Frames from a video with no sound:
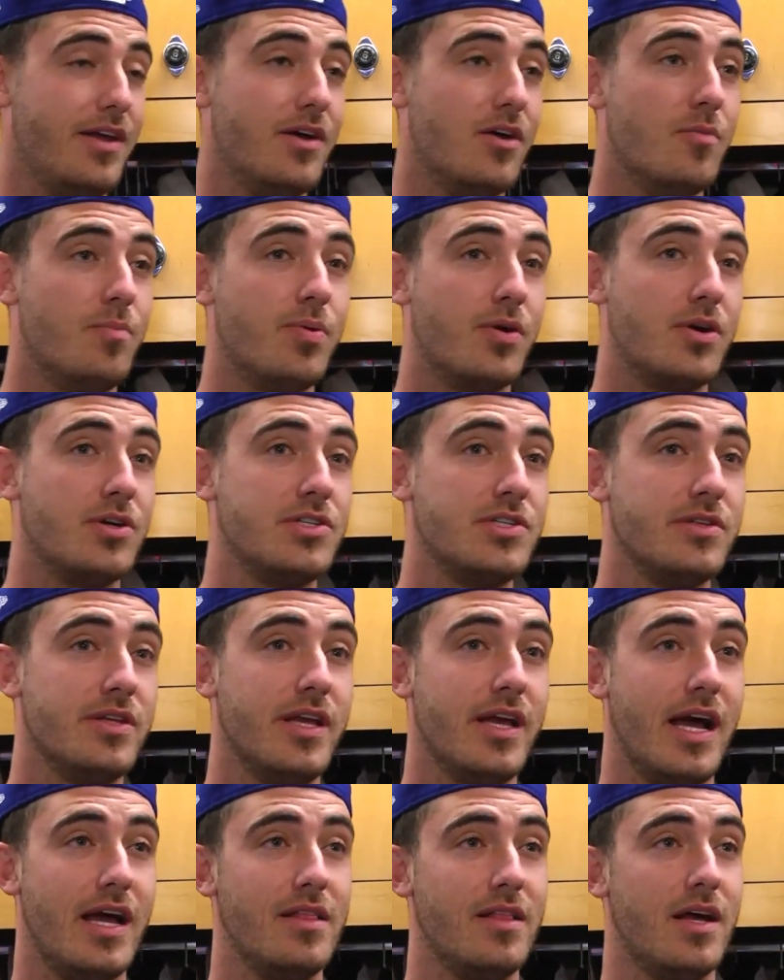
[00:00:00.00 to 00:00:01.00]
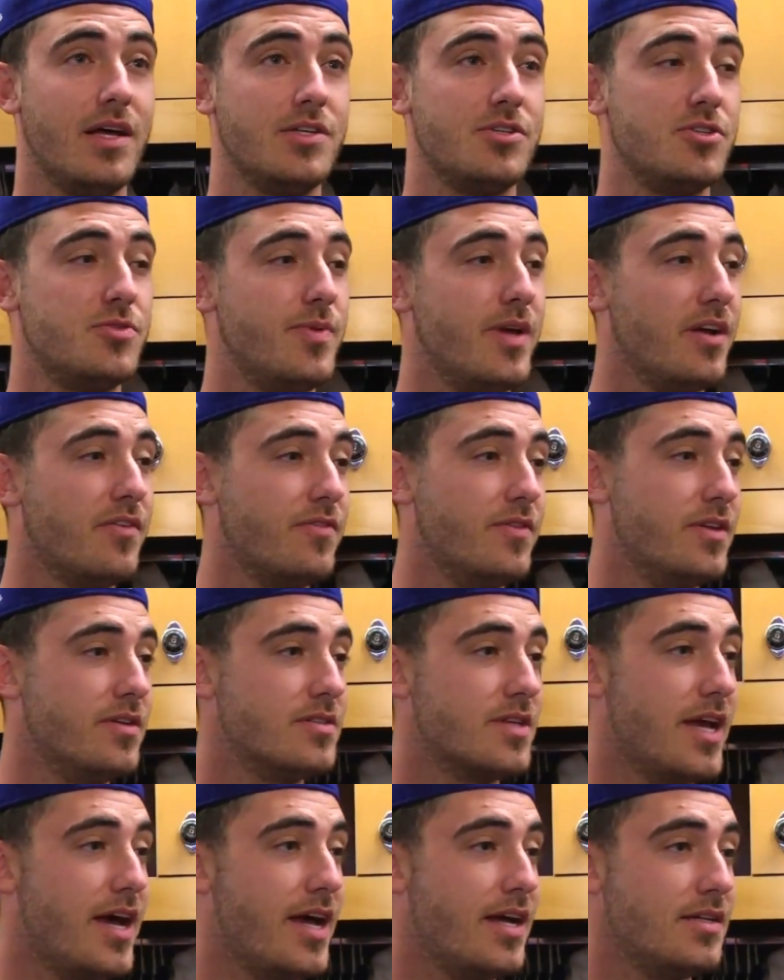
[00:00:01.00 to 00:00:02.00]
once promising future
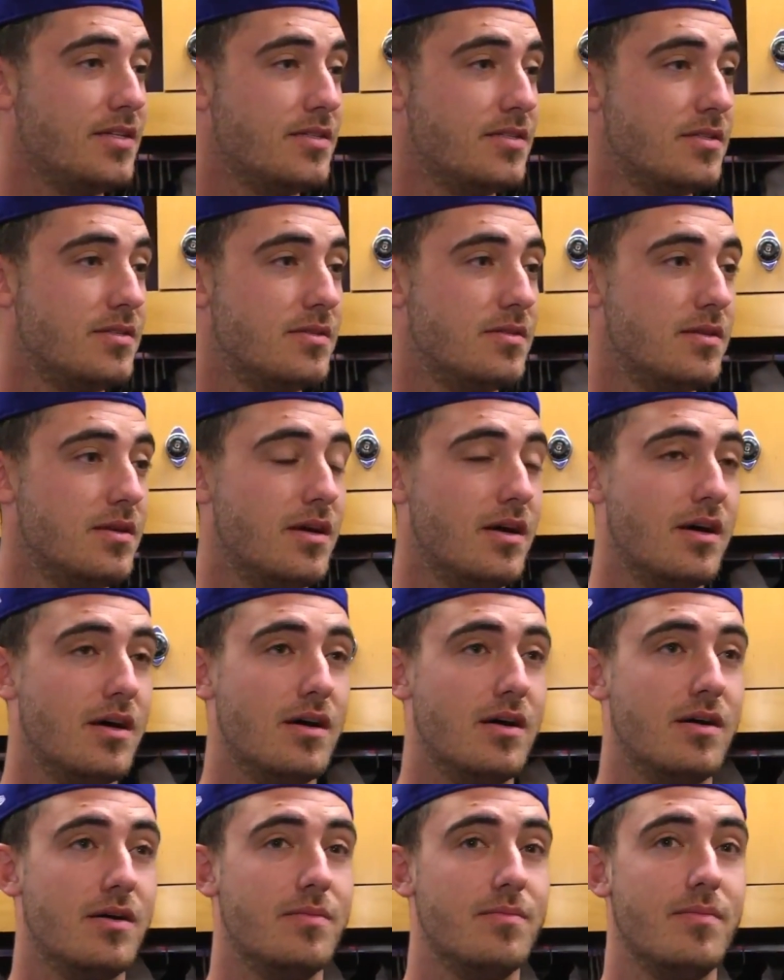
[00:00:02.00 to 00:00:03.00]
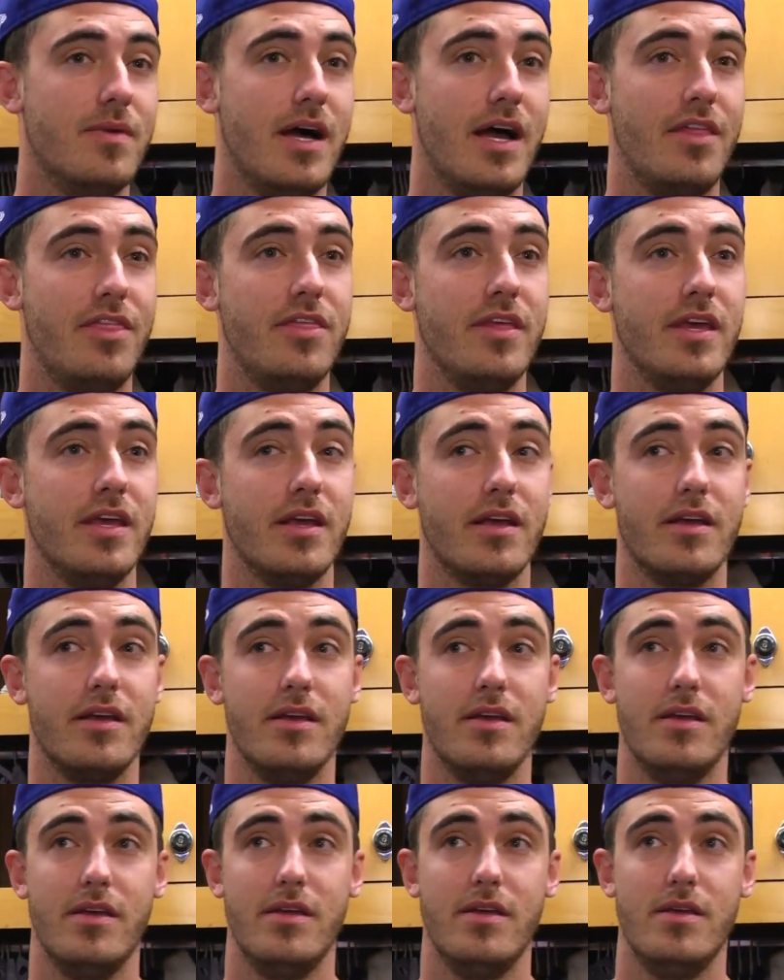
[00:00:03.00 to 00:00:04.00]
started to feel like a distant memory.
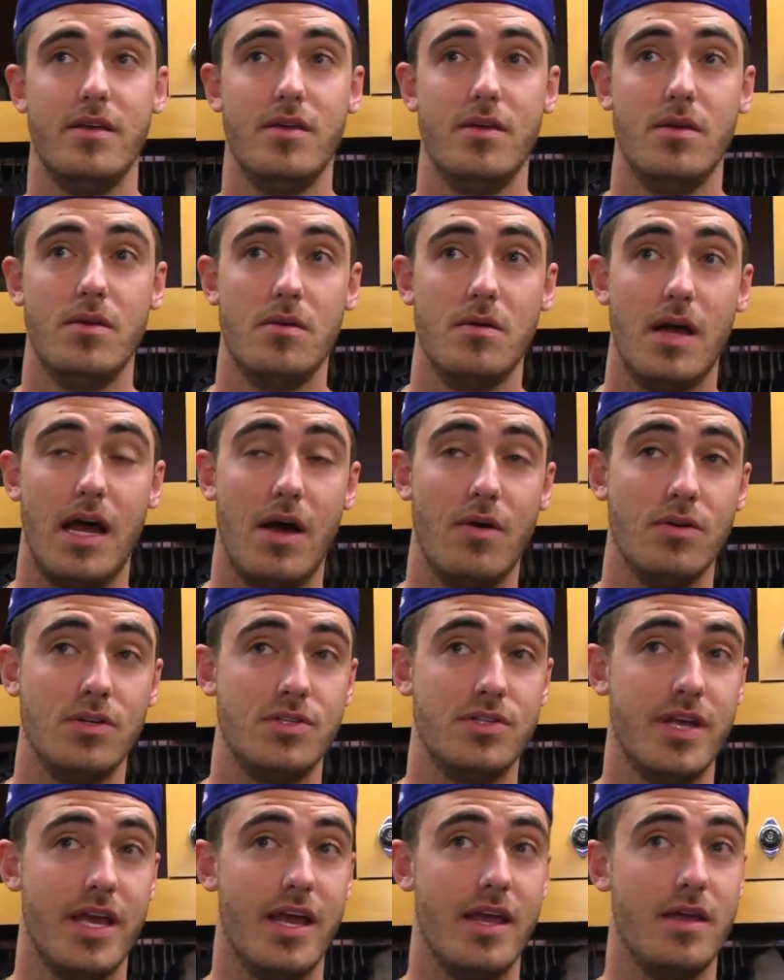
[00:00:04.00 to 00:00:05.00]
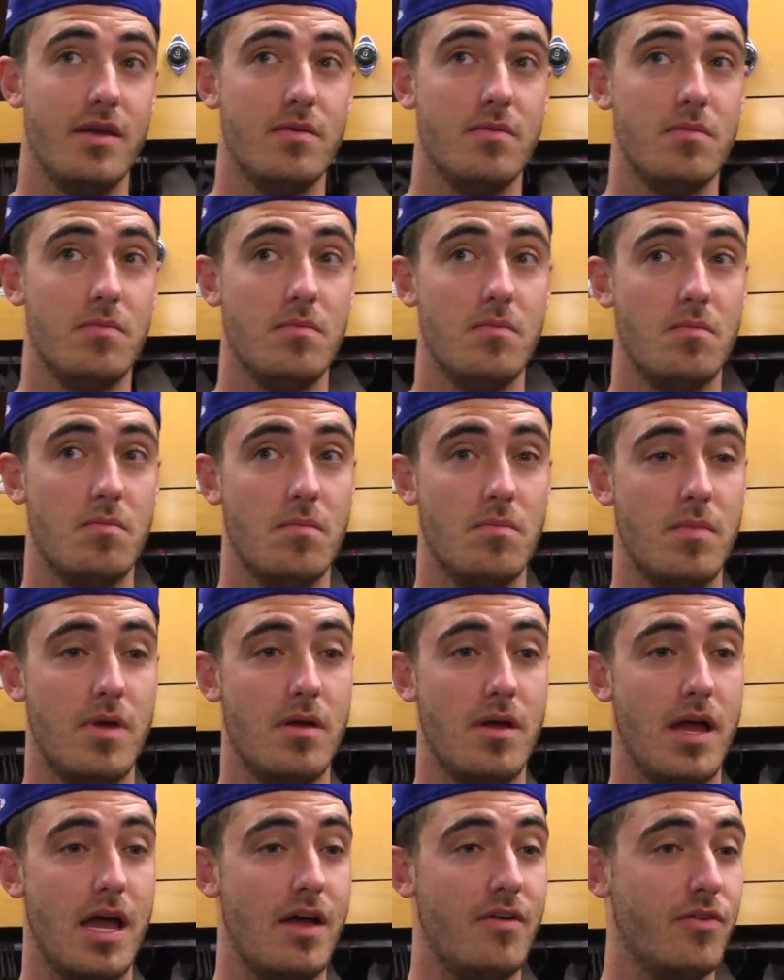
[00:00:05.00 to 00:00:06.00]
And so, the Cubs
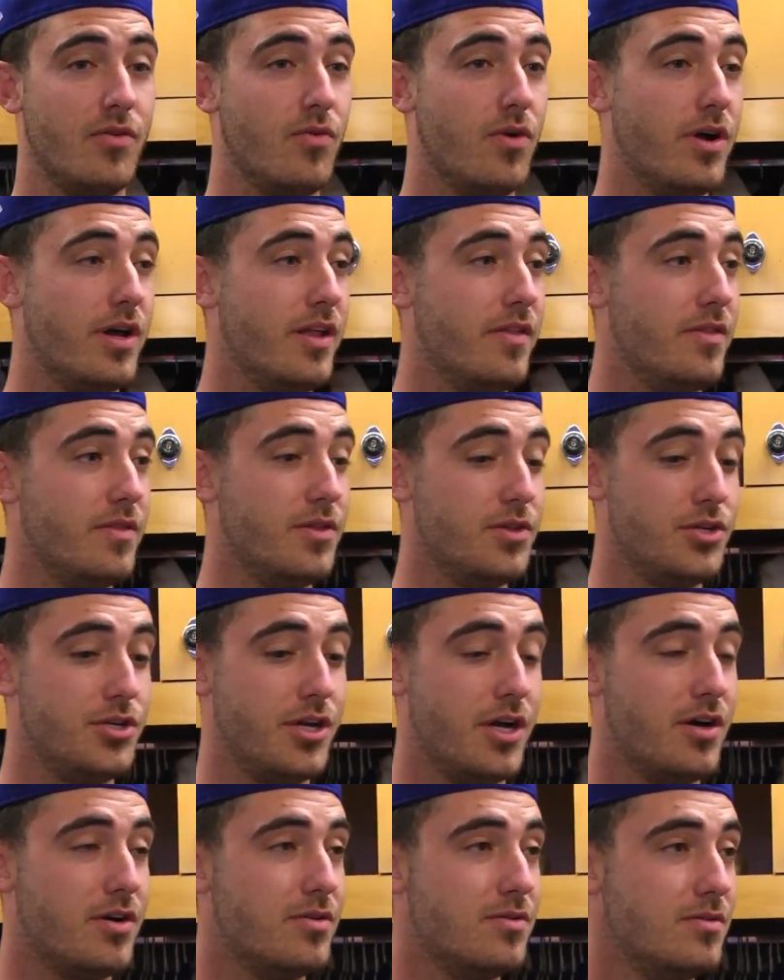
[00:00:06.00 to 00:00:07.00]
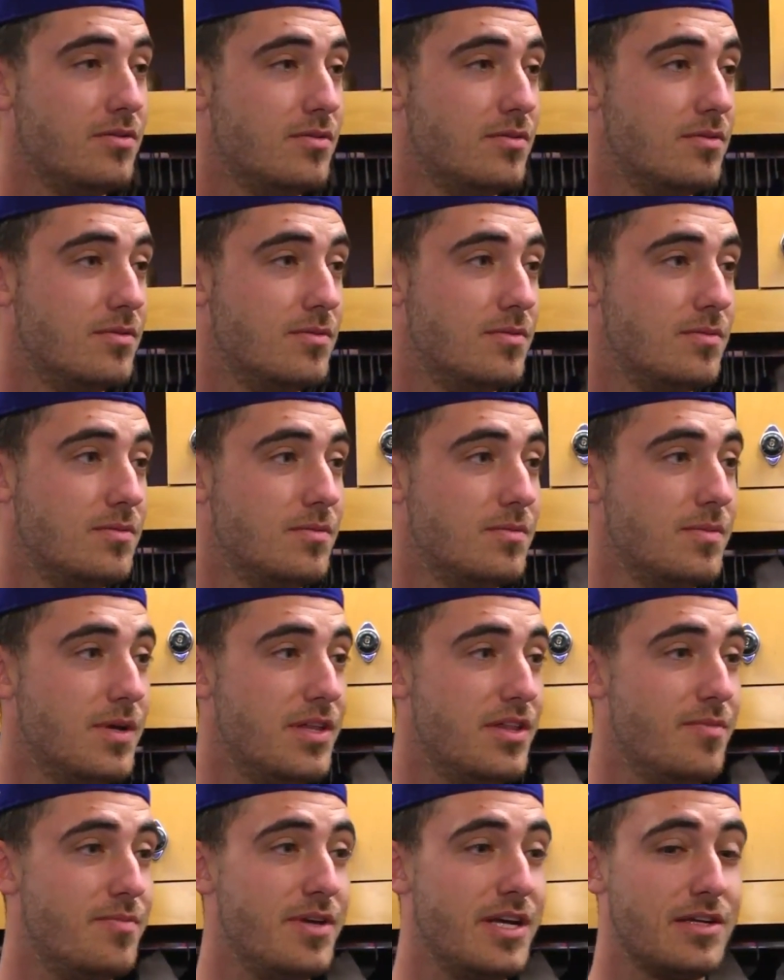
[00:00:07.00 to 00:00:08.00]
decided it was time to move on.
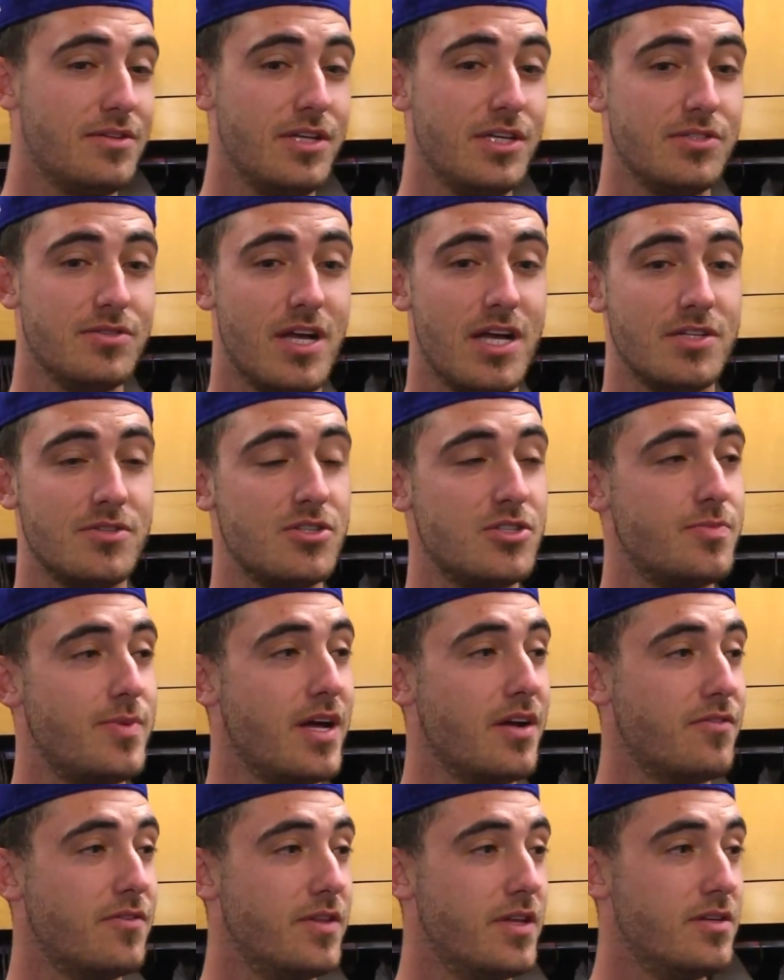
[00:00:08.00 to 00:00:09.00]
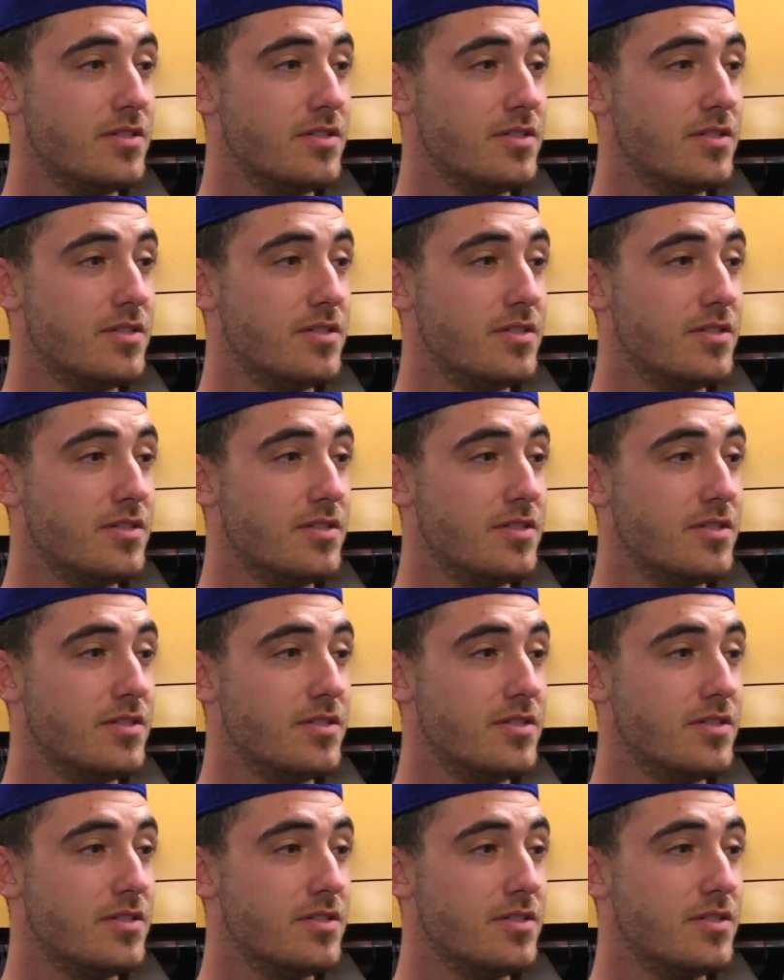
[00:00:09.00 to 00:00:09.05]
Enter the New York Yankees.